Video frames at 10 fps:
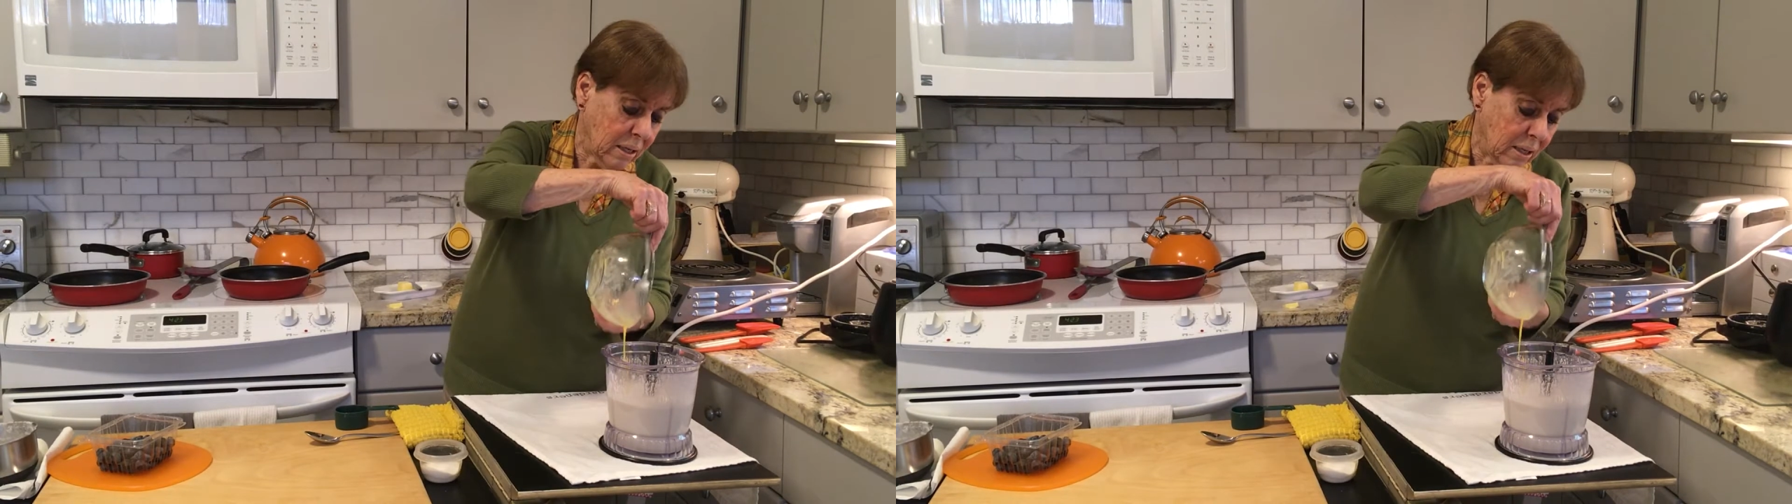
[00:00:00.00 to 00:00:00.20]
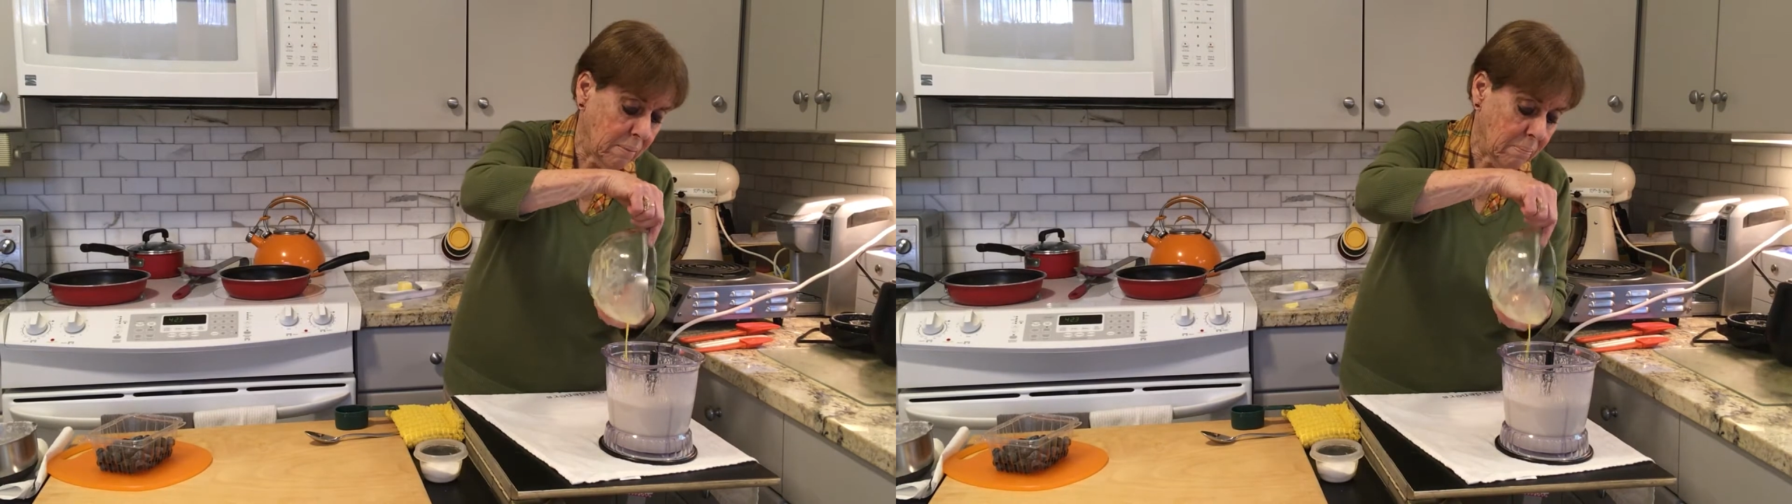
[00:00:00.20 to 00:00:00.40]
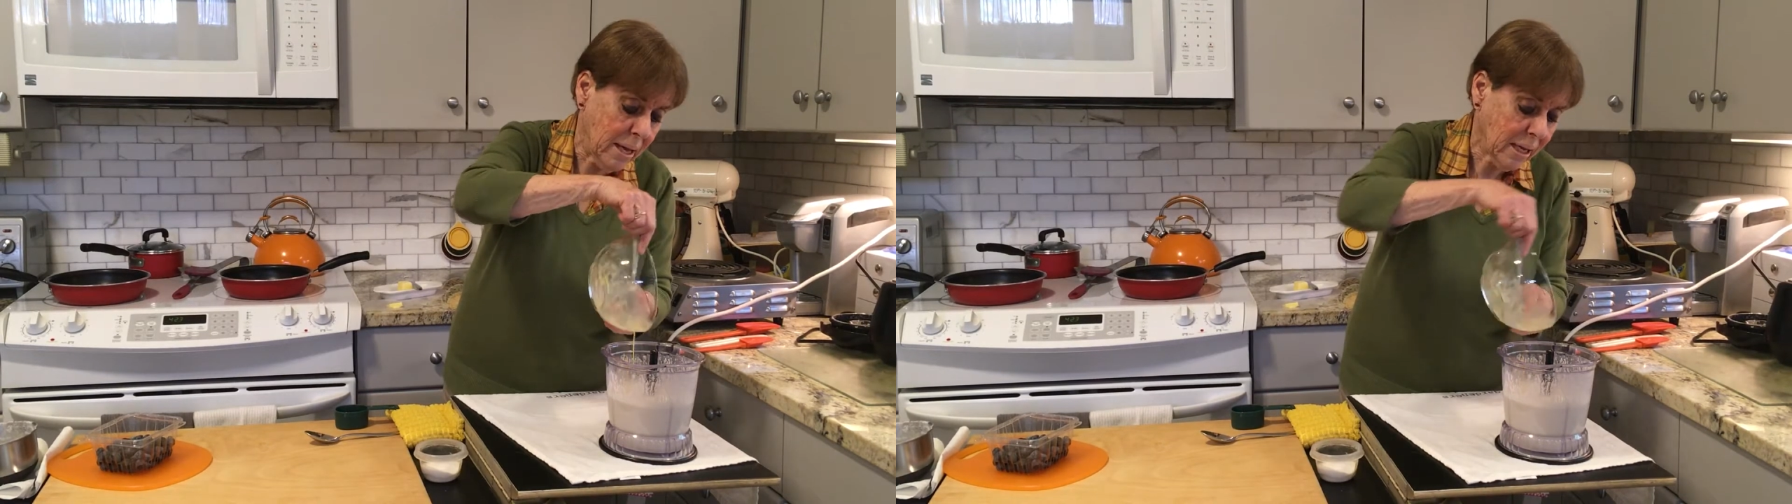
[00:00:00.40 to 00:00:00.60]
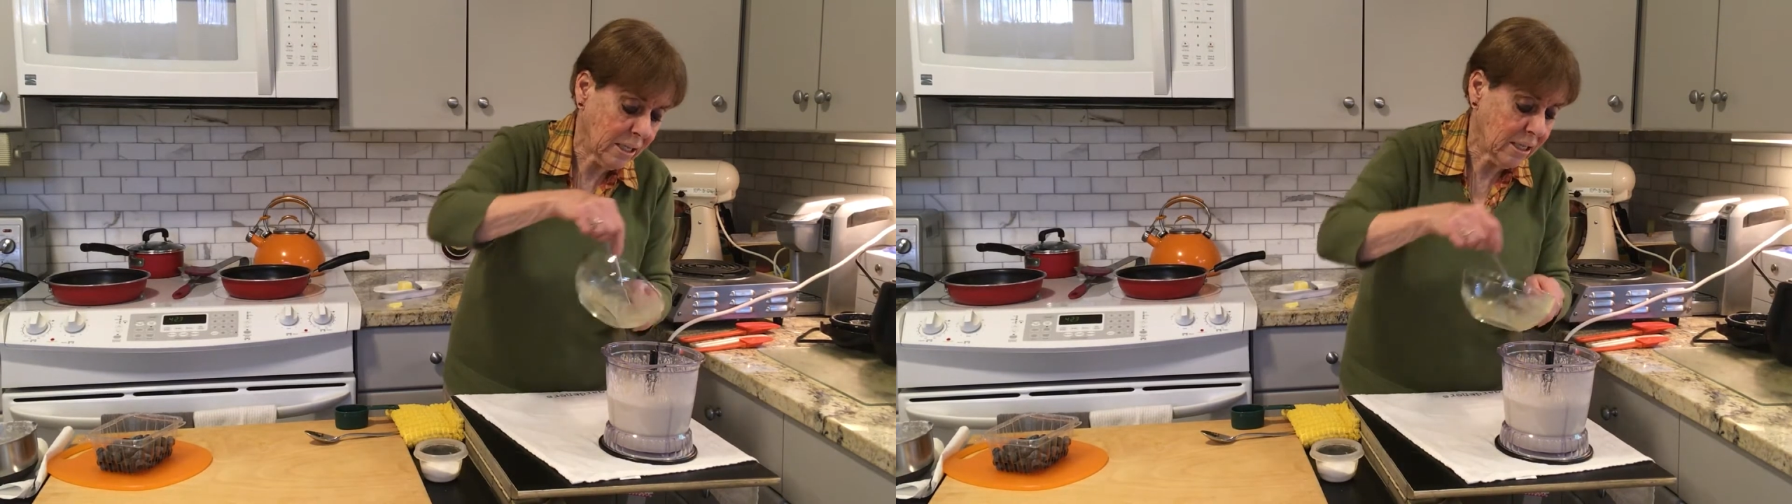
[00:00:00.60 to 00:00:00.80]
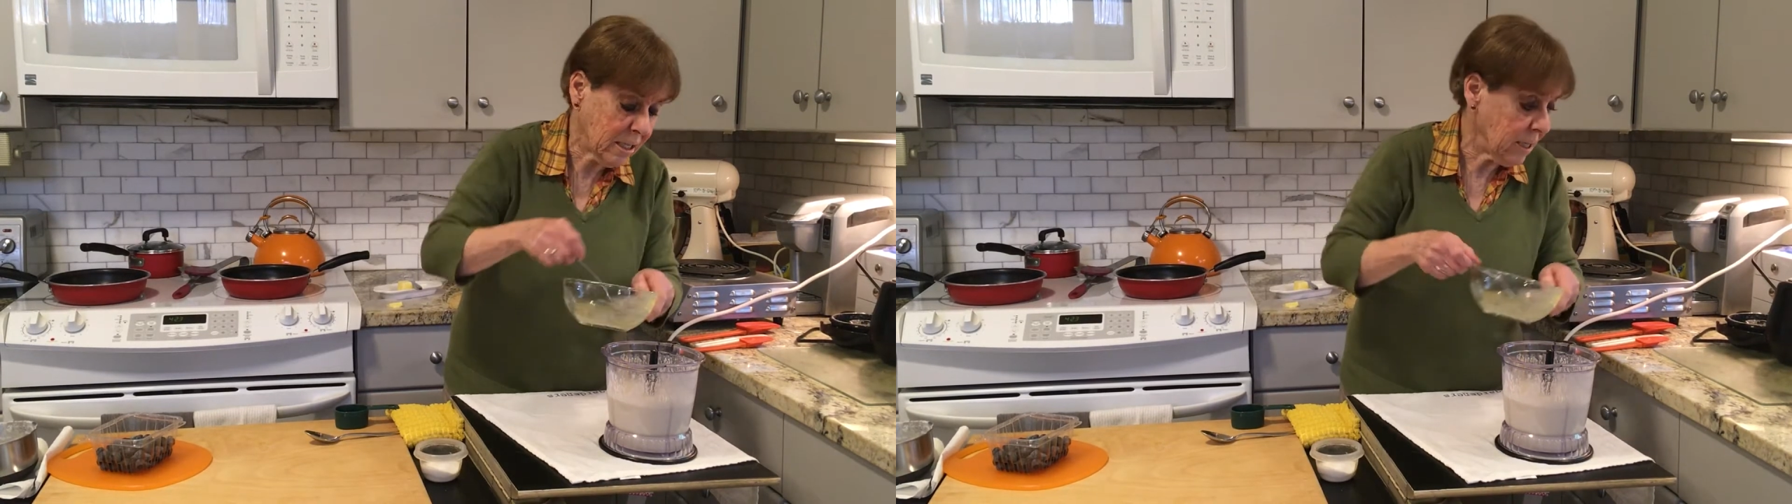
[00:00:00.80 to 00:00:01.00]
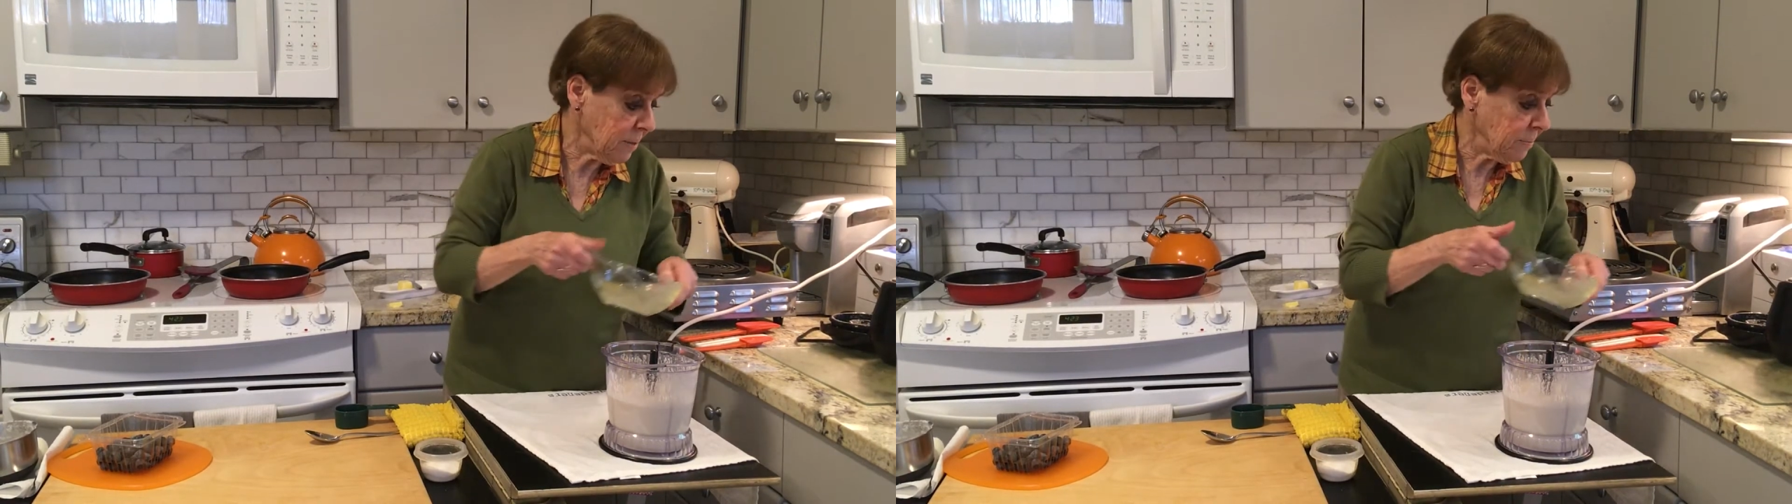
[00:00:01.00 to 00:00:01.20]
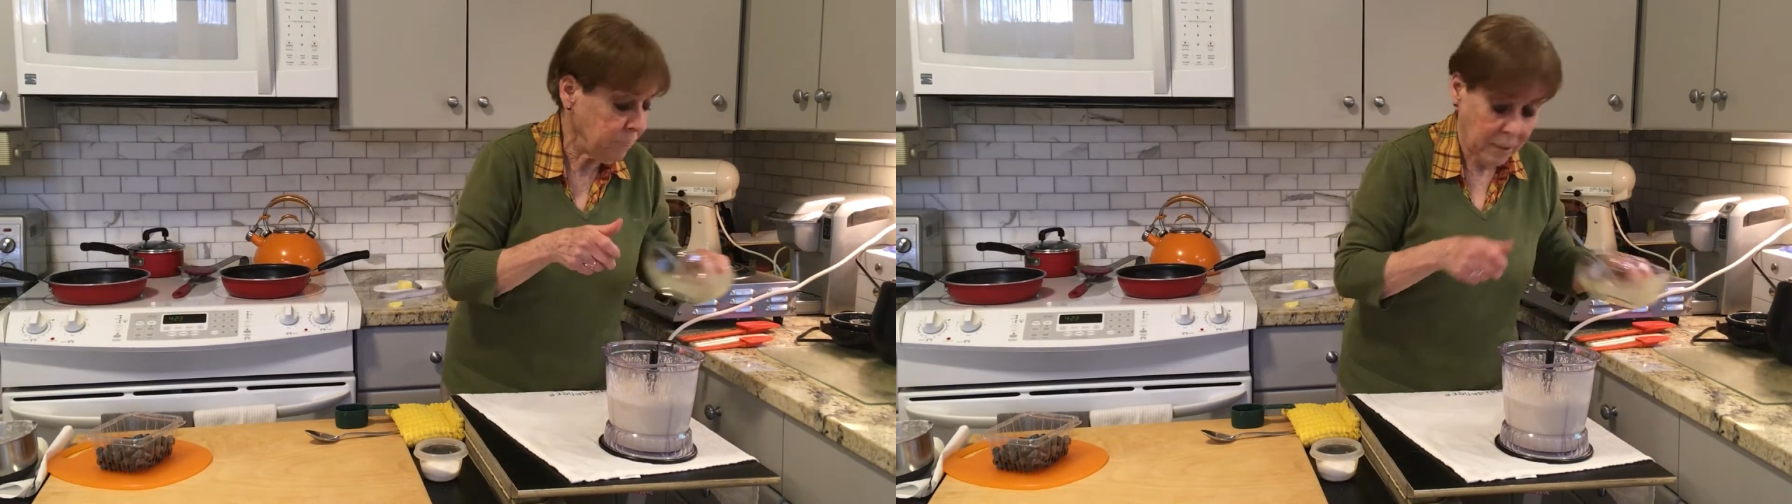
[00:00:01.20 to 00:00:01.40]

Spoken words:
the mix,